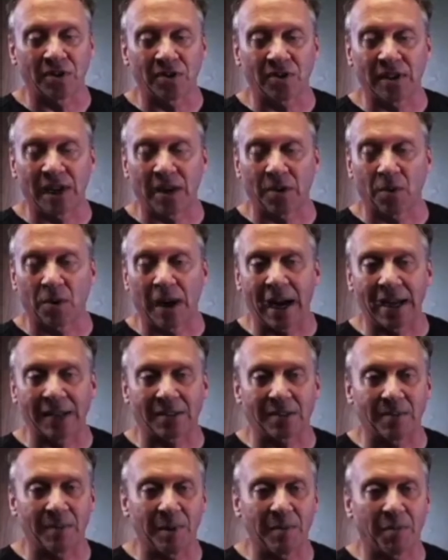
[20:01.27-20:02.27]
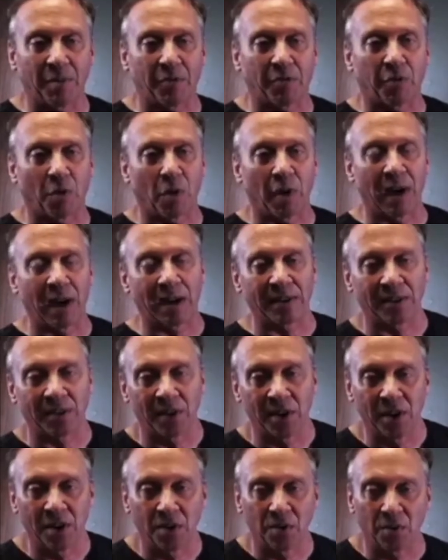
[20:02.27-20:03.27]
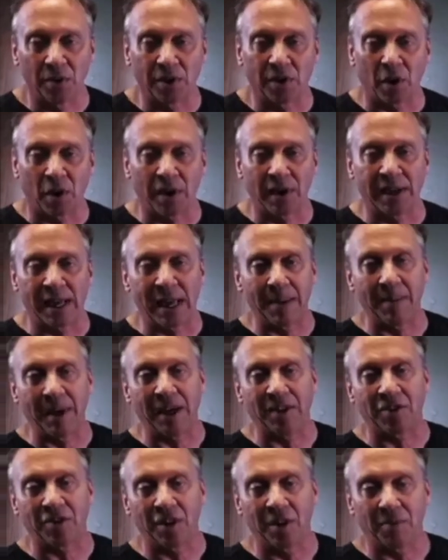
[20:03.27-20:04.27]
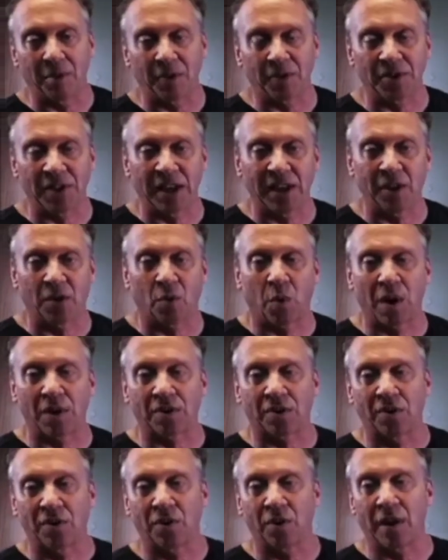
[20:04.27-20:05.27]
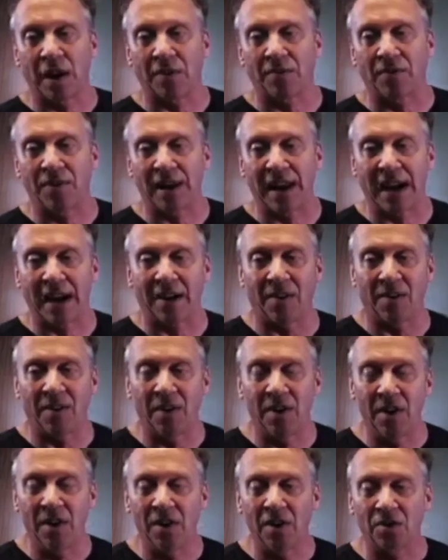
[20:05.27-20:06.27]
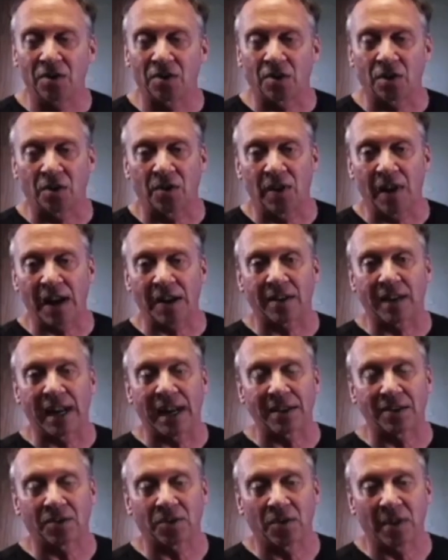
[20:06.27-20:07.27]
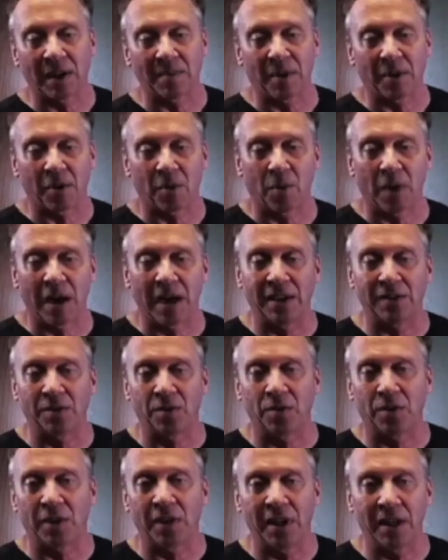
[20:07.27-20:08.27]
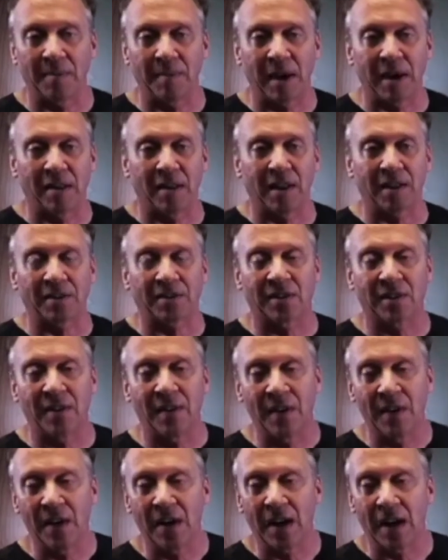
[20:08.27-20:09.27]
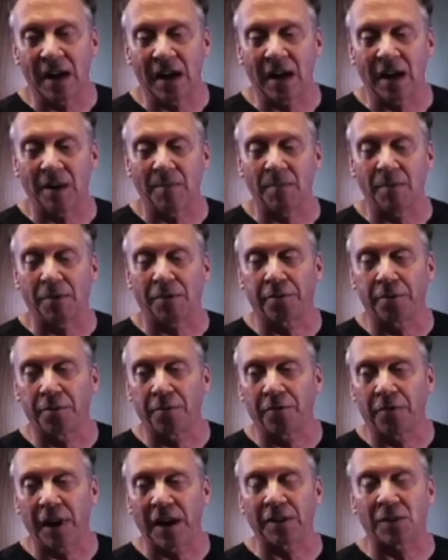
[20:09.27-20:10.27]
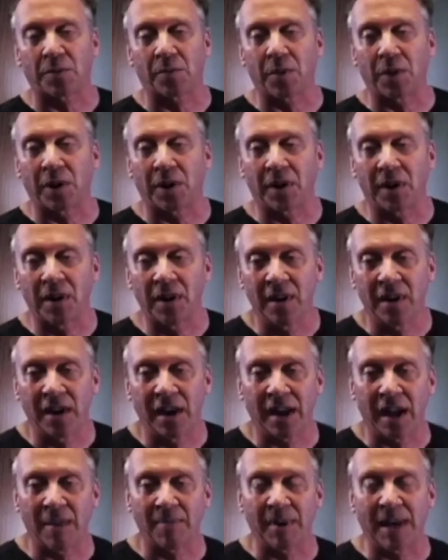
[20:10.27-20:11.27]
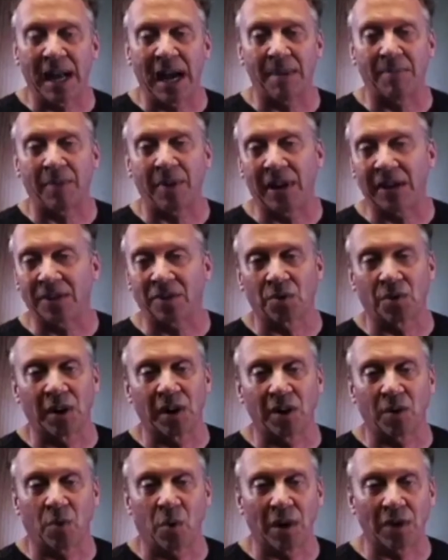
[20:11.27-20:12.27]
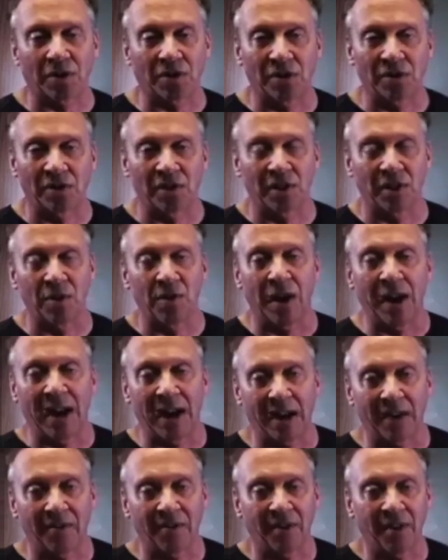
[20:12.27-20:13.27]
that were asked me beforehand regarding MHE, but if there's any questions you have now, certainly I can answer them. Otherwise, you can email us through Facebook, and I'd be happy to answer any questions that you have